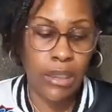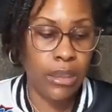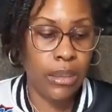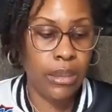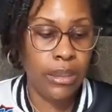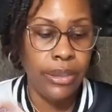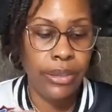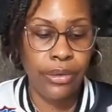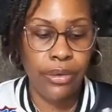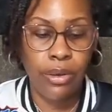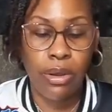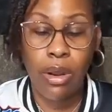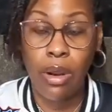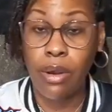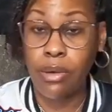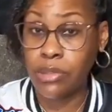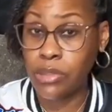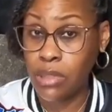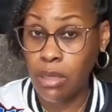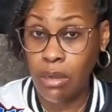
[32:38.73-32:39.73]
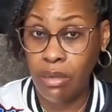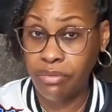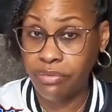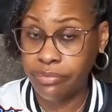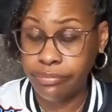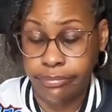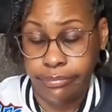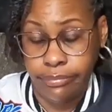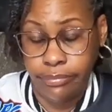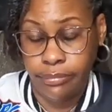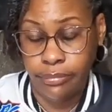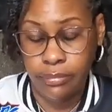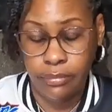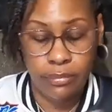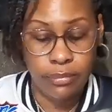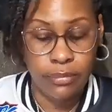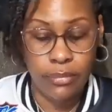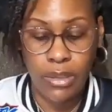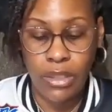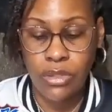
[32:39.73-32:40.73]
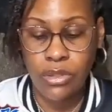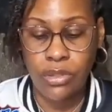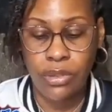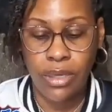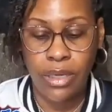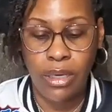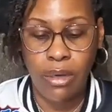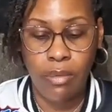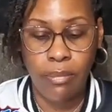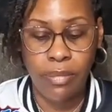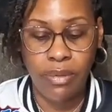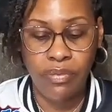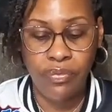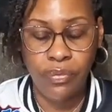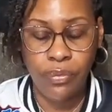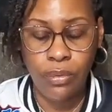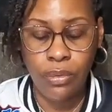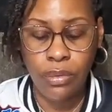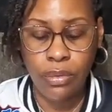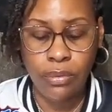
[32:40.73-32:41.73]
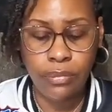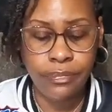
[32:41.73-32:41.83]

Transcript: Clear your cards off so they don't be full.